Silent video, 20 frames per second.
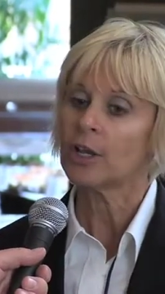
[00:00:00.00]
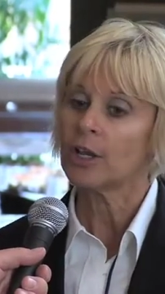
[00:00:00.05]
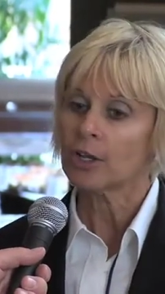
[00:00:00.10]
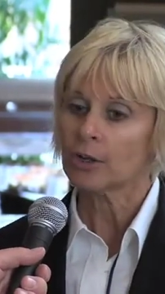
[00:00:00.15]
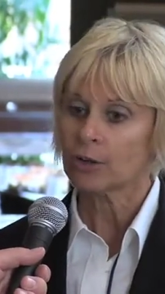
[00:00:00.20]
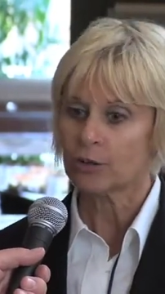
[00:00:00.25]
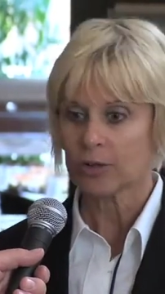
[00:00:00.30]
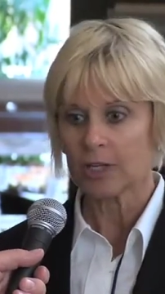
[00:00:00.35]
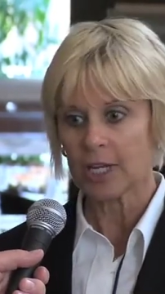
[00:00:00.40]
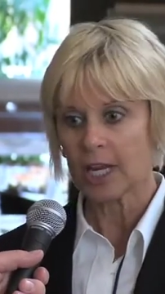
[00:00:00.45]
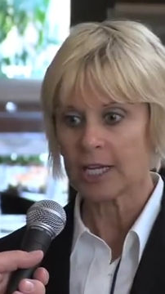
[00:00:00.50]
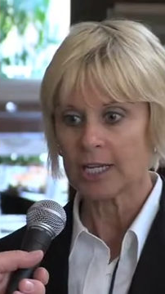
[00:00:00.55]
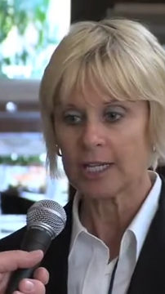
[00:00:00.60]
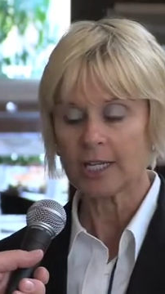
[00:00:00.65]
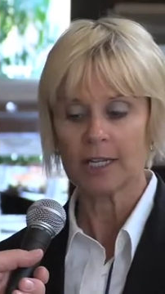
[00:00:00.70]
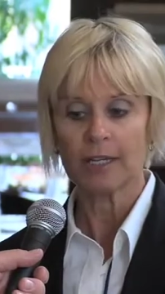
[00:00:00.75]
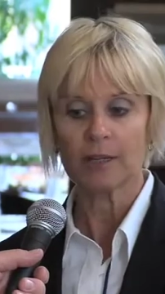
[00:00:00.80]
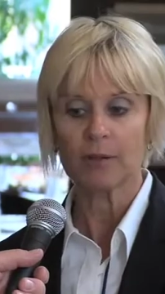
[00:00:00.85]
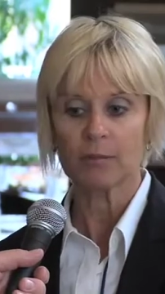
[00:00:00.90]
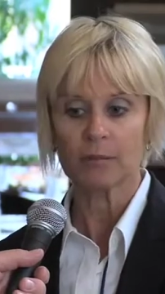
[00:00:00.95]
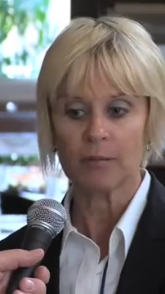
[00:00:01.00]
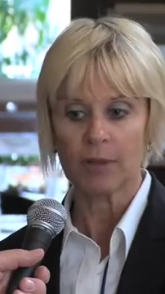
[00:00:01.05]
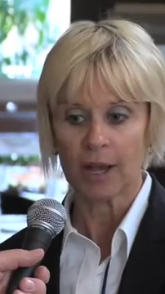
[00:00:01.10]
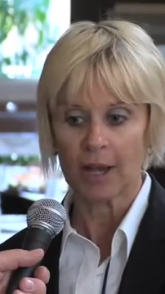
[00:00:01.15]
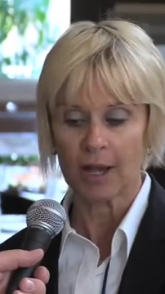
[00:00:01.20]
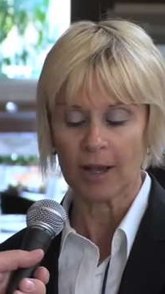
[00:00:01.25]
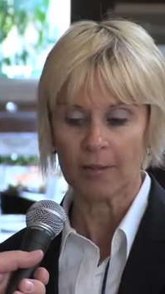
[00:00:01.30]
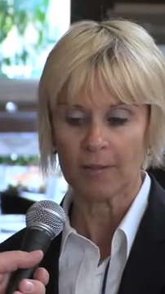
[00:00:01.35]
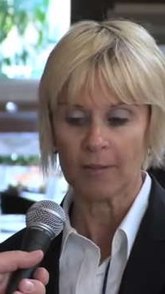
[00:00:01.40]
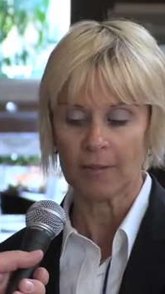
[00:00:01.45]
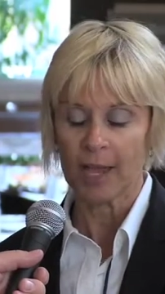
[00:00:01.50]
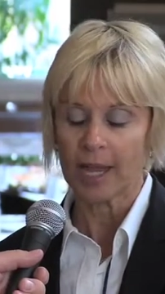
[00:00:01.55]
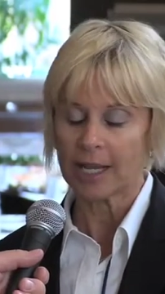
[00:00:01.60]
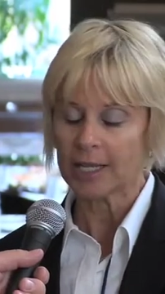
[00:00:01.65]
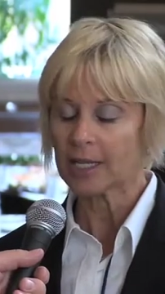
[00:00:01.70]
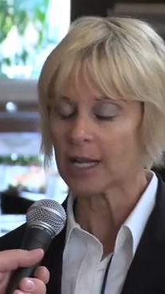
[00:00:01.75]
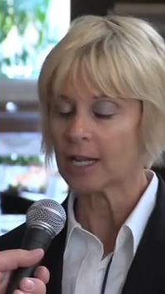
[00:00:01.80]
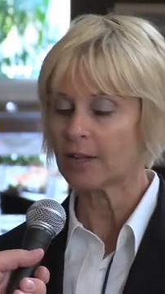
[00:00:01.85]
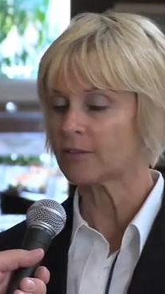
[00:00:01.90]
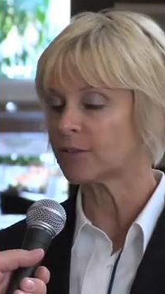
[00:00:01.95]
creating um,
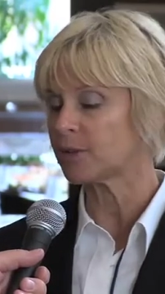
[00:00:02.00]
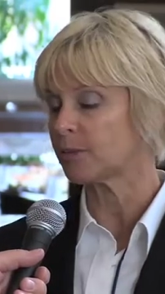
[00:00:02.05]
any kind of